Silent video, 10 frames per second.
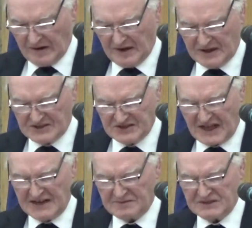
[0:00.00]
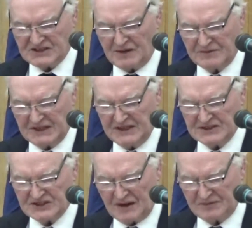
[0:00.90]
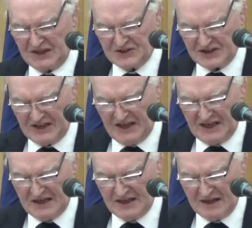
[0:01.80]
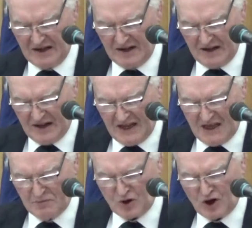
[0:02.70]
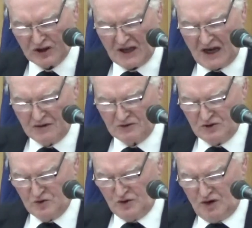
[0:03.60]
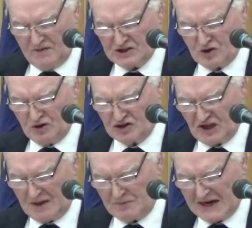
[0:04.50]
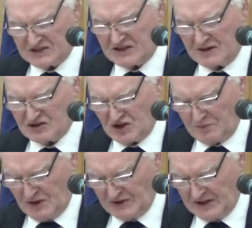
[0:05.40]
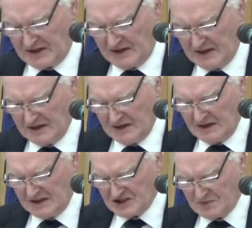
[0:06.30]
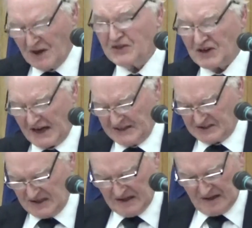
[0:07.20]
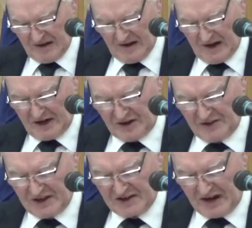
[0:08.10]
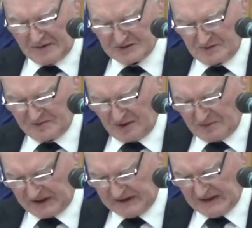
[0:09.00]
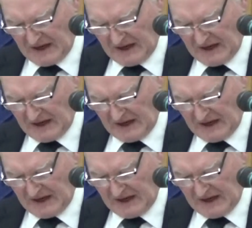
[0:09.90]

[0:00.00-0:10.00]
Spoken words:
In 1773, he brought out to Nova Scotia a master shipbuilder, smithwrights, and other craftsmen from Britain,